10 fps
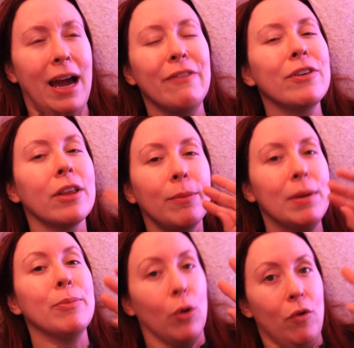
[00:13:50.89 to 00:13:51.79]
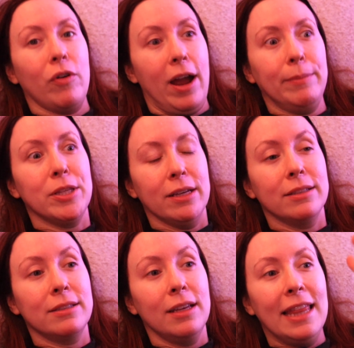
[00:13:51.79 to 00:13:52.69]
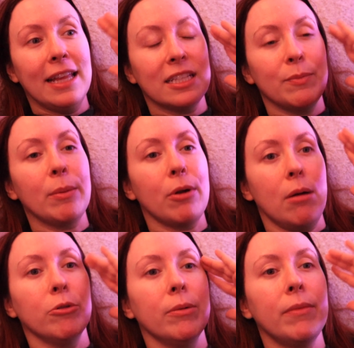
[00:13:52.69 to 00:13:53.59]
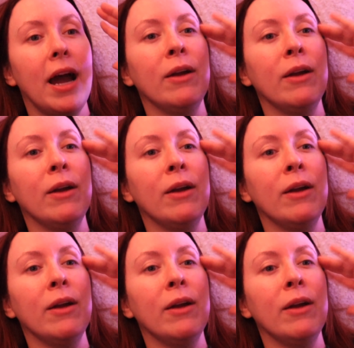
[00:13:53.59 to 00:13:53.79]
I feel like people overhyped this, and that's my problem.